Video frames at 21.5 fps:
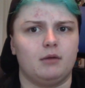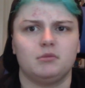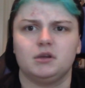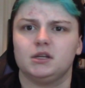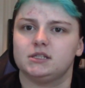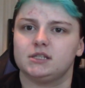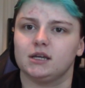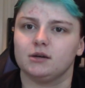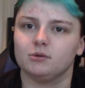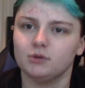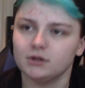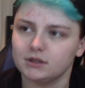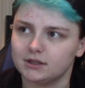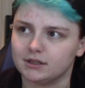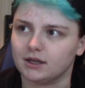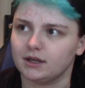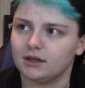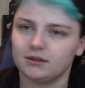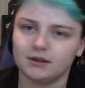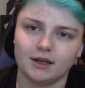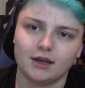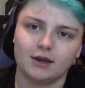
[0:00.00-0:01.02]
And Amity's like,
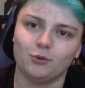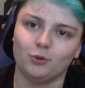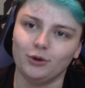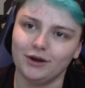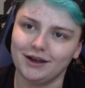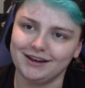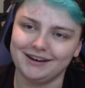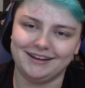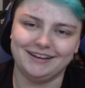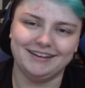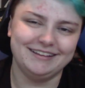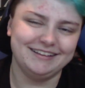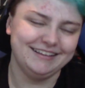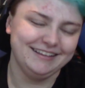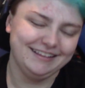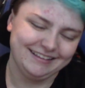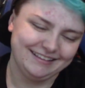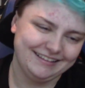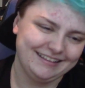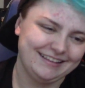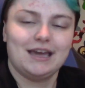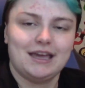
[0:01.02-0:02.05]
what the hell? Like, what?
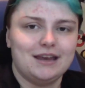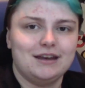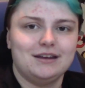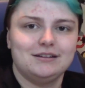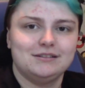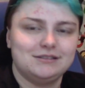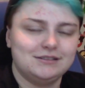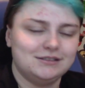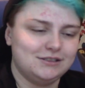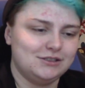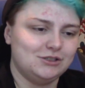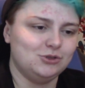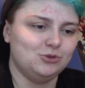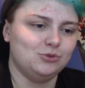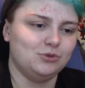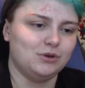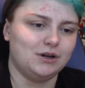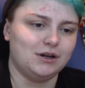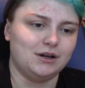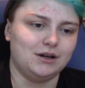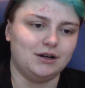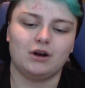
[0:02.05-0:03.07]
Again,
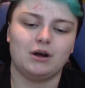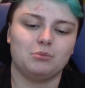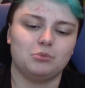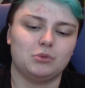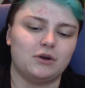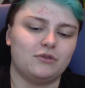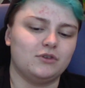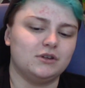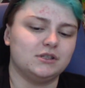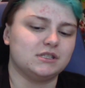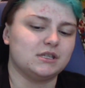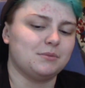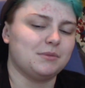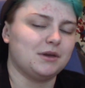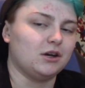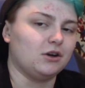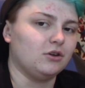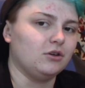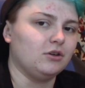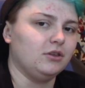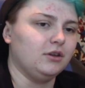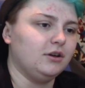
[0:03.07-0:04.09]
to the Grom reference
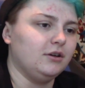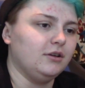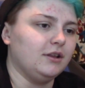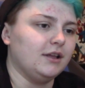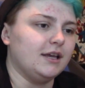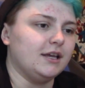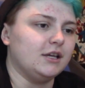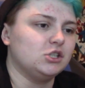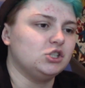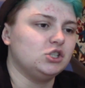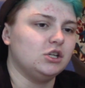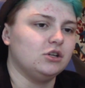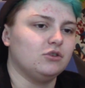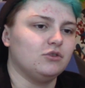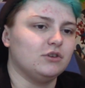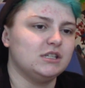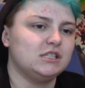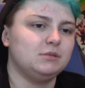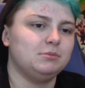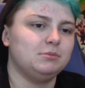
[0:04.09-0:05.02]
I made earlier, like, she